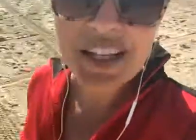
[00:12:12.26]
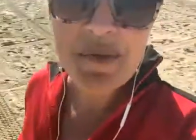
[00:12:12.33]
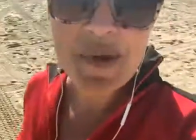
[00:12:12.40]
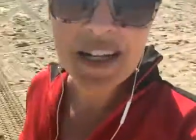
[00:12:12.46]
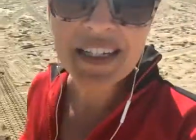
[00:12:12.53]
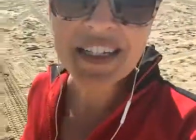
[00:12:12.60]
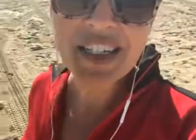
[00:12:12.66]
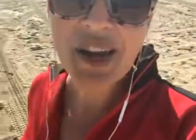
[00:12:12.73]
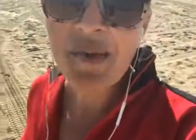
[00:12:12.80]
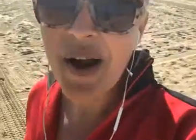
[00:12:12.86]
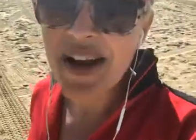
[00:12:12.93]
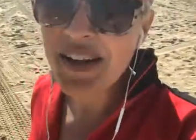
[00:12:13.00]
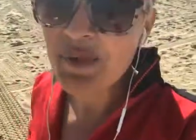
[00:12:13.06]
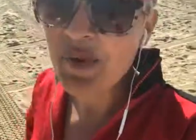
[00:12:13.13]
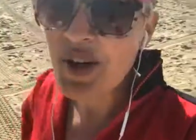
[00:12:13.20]
the message I
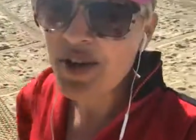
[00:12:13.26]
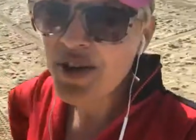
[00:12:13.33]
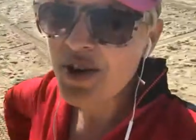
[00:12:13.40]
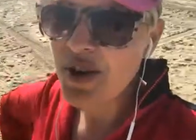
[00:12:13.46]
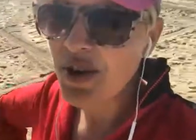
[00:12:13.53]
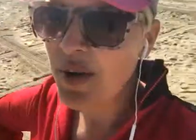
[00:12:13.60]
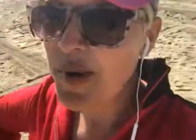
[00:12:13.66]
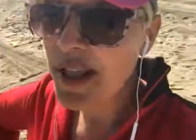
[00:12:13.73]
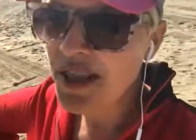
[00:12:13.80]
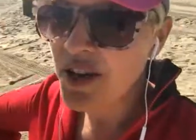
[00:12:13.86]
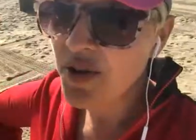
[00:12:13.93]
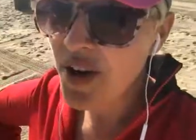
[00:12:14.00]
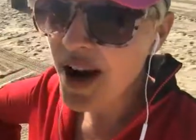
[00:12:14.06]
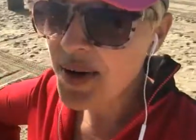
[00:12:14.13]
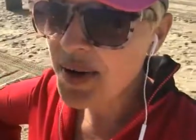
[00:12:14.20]
wanted to bring through about the
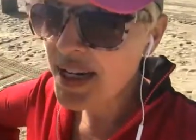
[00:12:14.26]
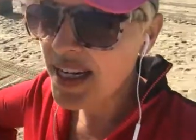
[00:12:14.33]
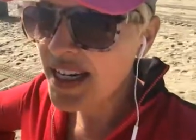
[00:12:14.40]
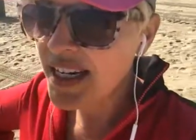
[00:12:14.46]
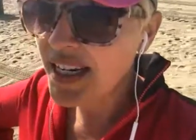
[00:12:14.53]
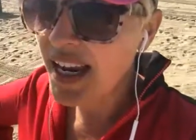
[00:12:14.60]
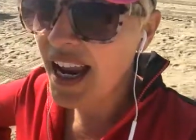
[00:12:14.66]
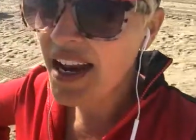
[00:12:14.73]
grounding